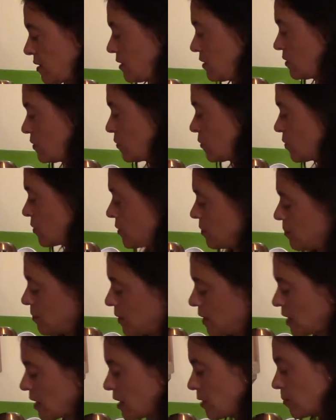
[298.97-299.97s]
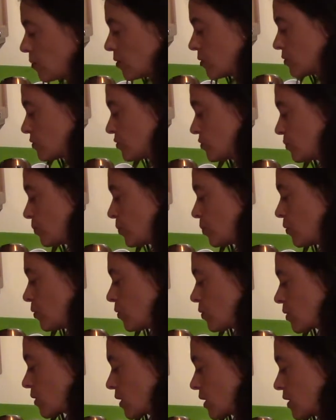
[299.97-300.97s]
you wouldn't be able to
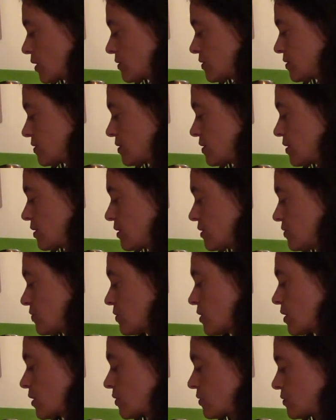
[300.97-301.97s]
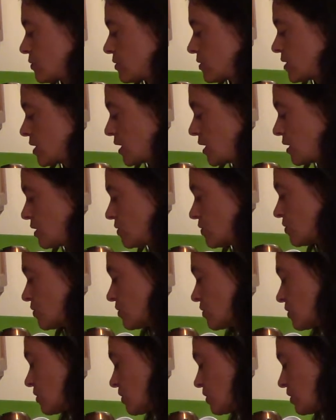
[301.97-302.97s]
pour it into a
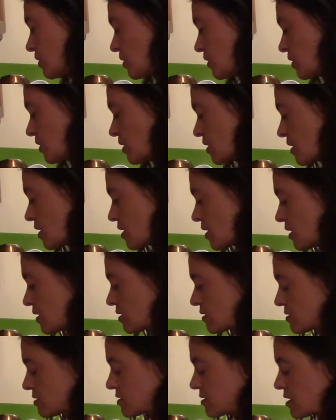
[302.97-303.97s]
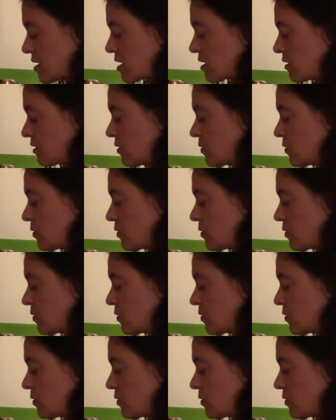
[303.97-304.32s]
container, and instead you